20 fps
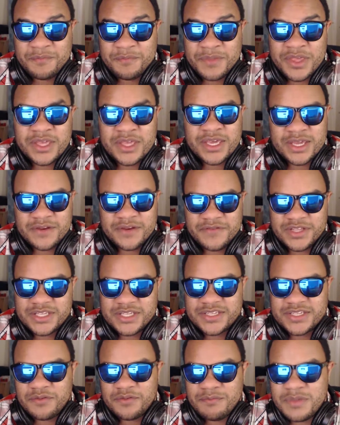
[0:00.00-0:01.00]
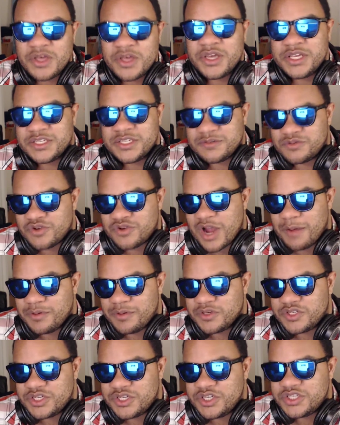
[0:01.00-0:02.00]
million
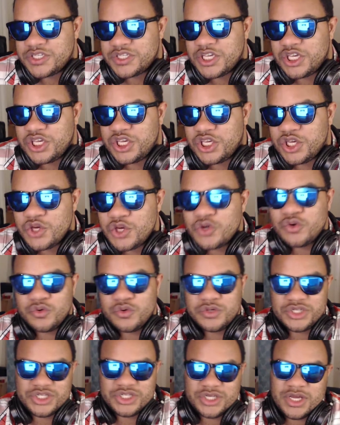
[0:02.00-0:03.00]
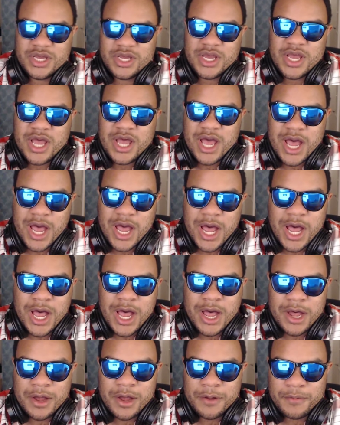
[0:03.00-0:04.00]
subscribers. He's huge.
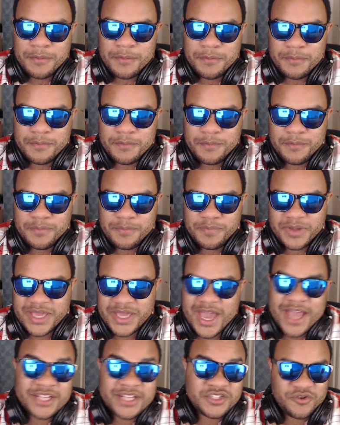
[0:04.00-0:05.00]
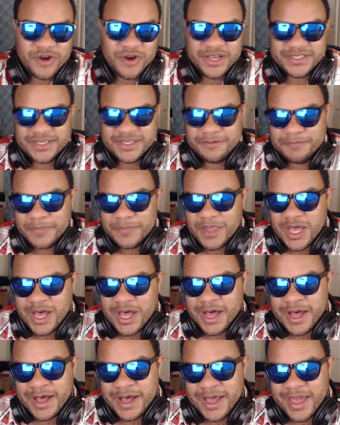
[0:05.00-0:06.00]
But yeah, it's crazy.
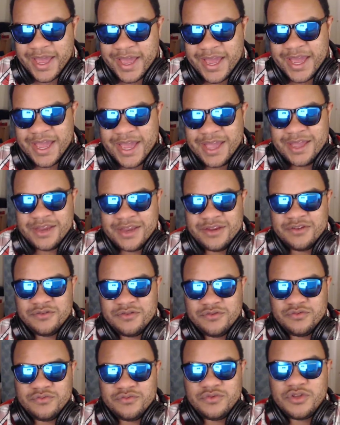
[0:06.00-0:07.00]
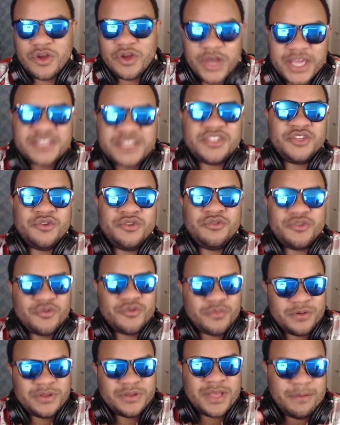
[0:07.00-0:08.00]
And he's a
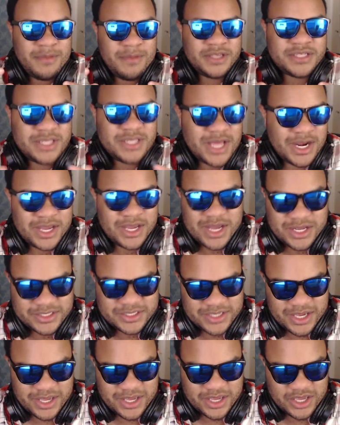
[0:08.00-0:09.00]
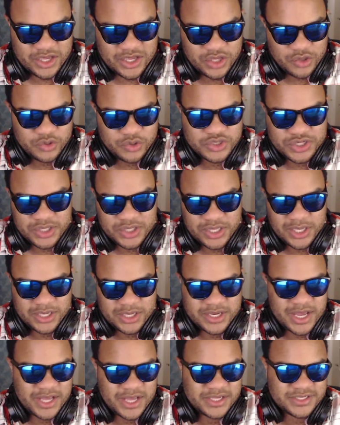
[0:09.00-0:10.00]
YouTuber that makes a lot of content. He
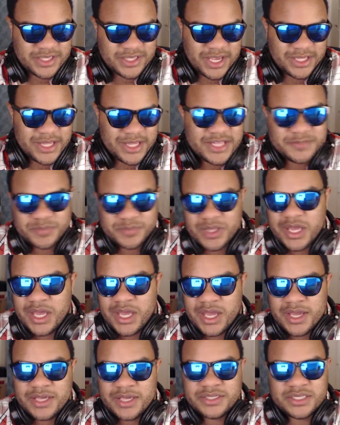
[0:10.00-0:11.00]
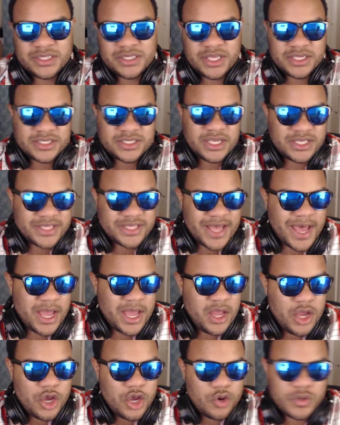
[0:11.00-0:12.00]
usually does like Let's Plays and things like
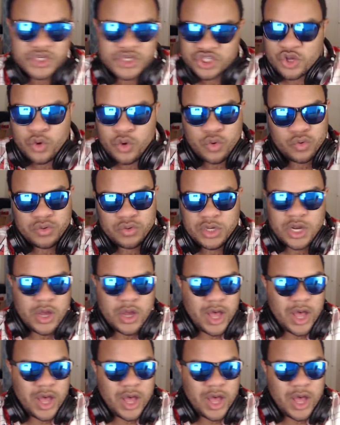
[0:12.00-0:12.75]
that, which is cool.